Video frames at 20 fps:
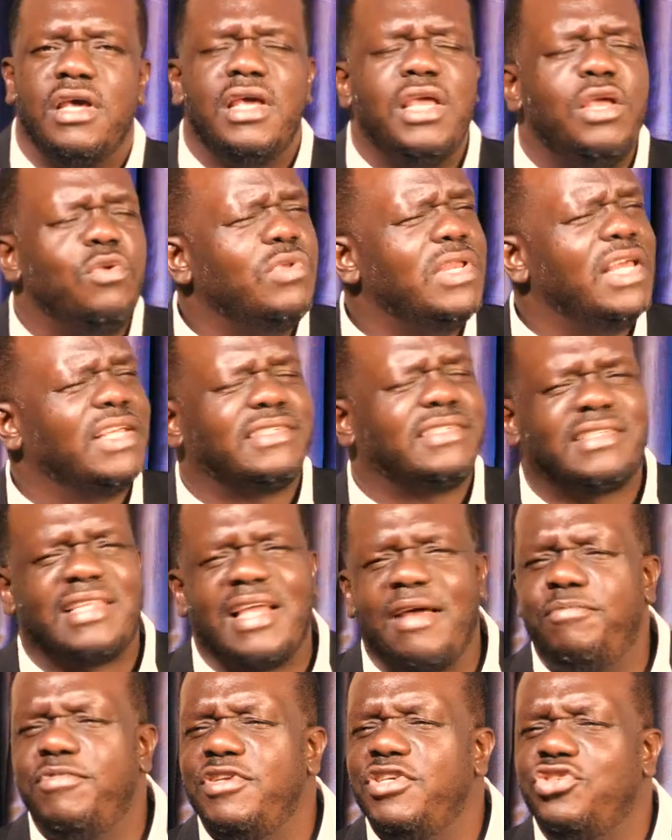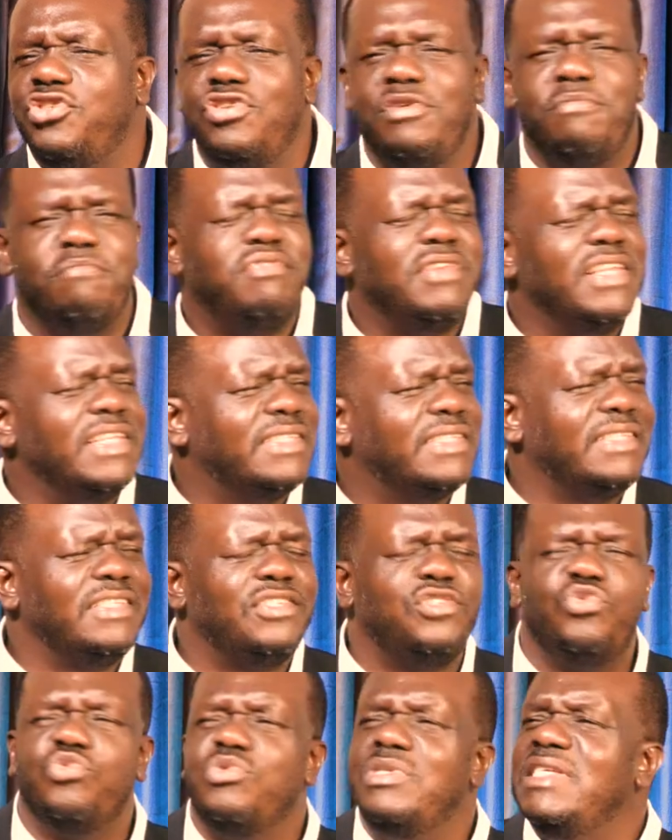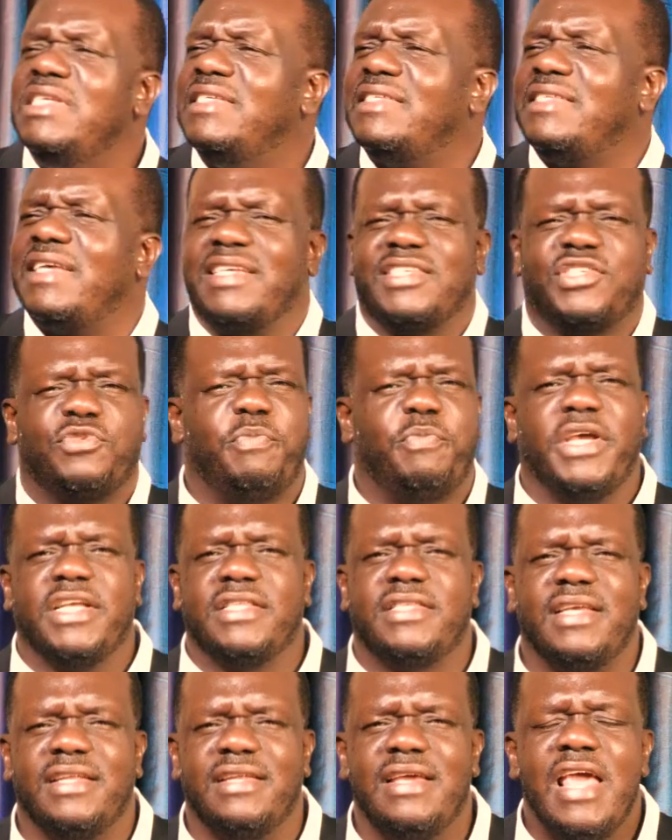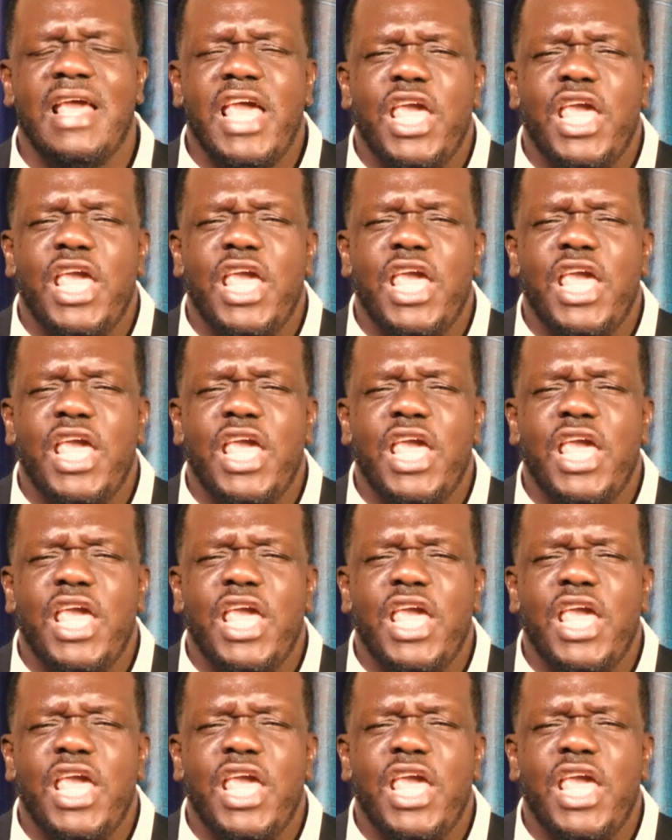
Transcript: He will establish you in places you least expected.